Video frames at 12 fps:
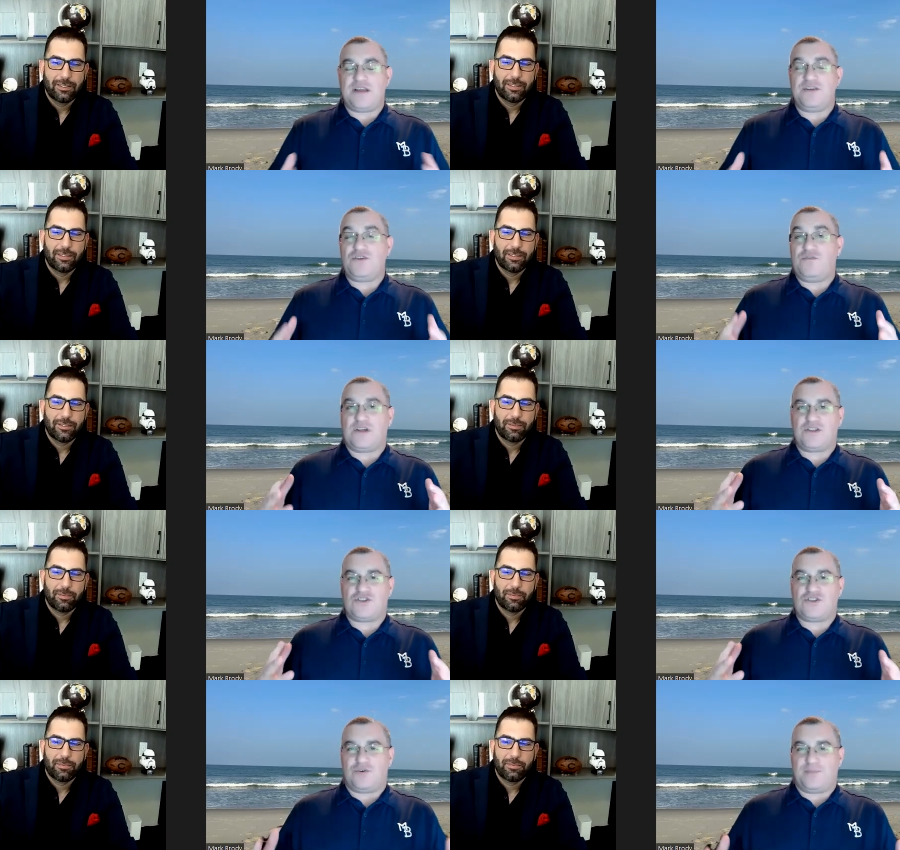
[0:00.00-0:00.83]

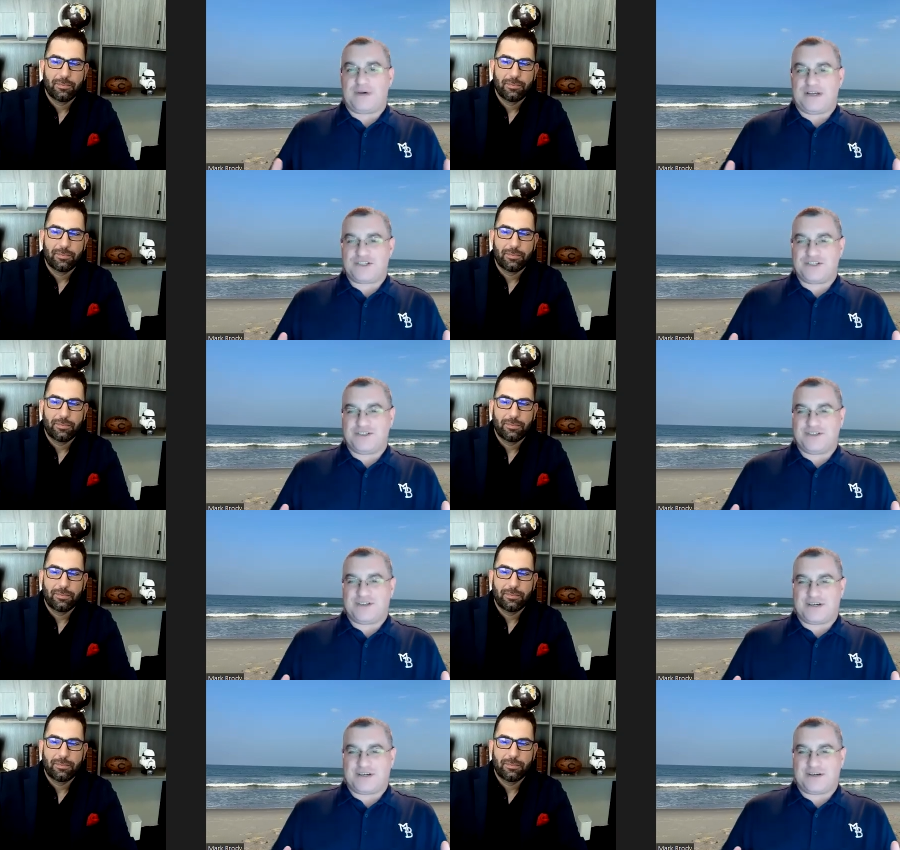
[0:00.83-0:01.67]
Speaker 1: done so much
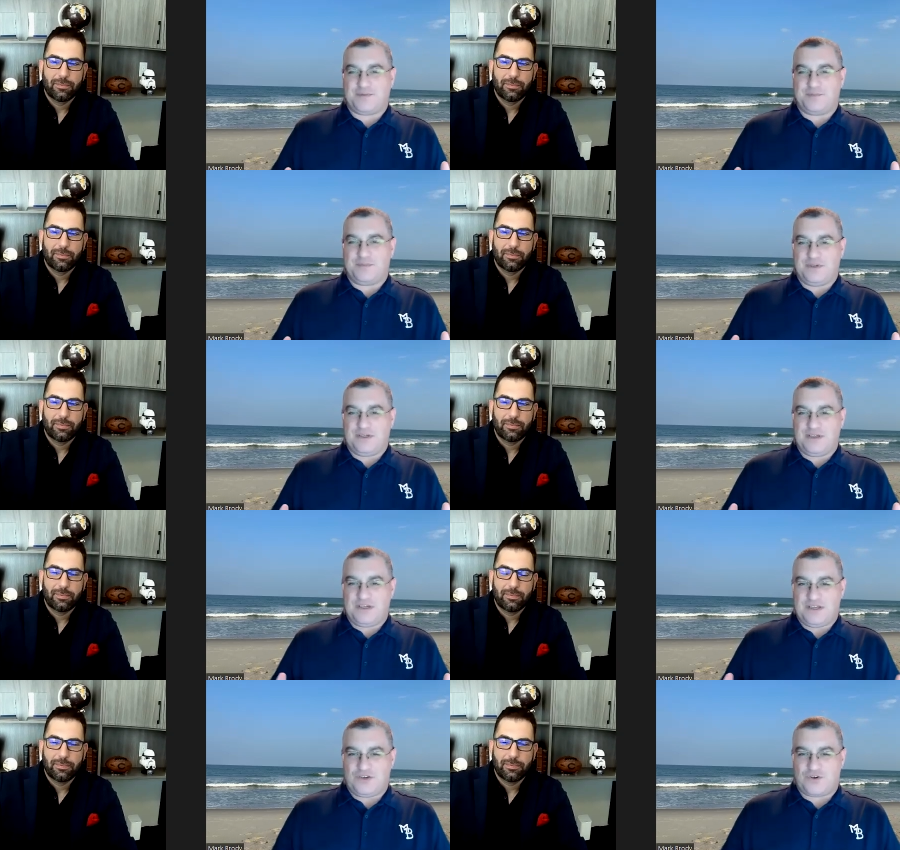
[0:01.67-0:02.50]

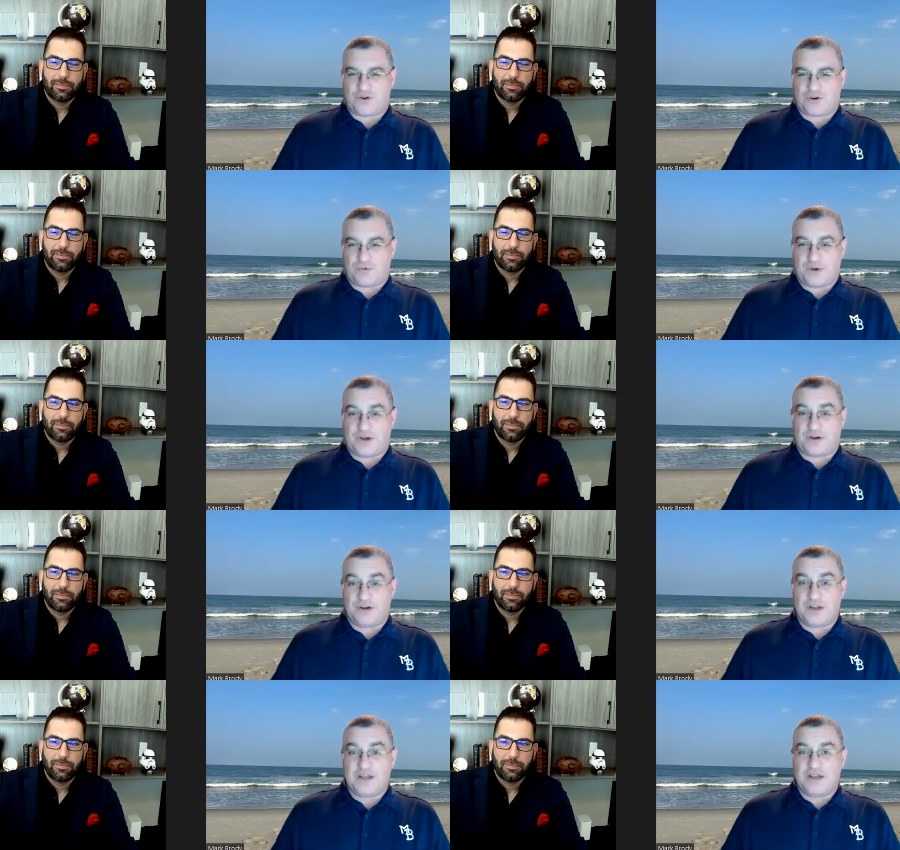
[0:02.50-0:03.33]
in your
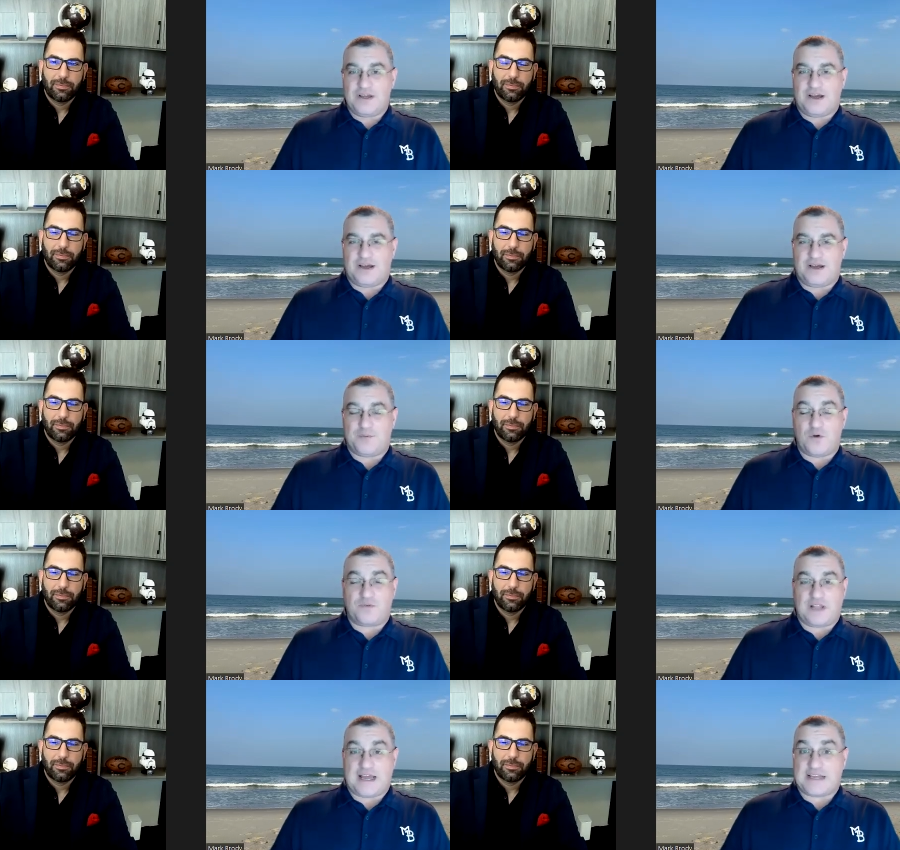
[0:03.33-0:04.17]
career
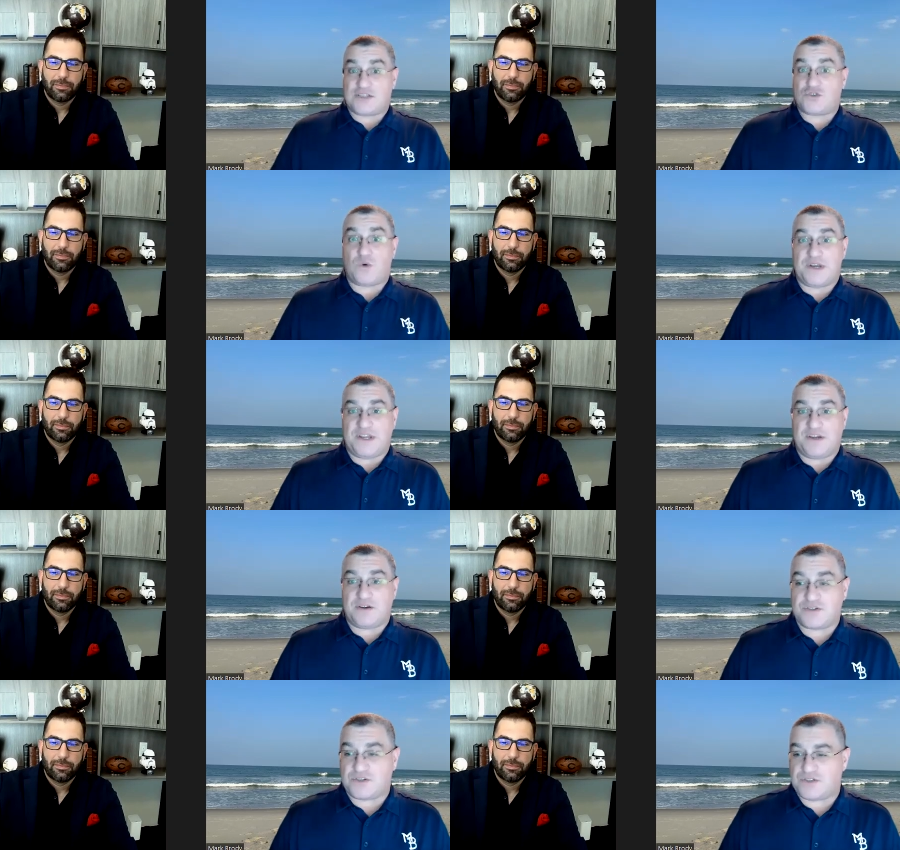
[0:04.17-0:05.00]
over the last 20
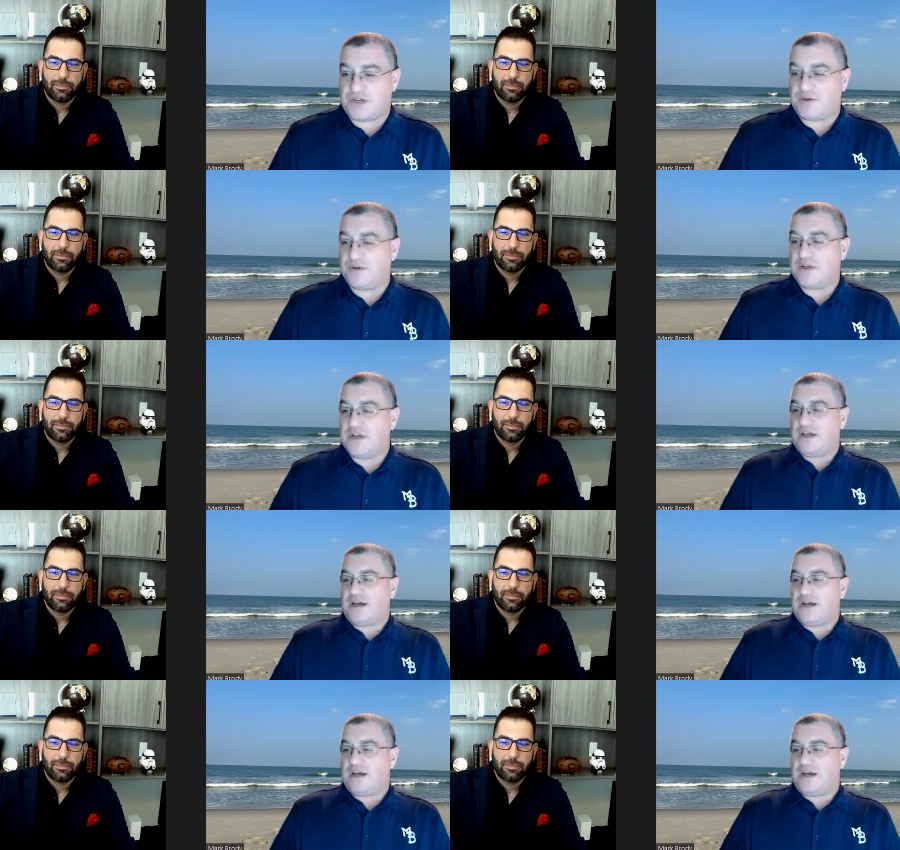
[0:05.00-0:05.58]
years or so.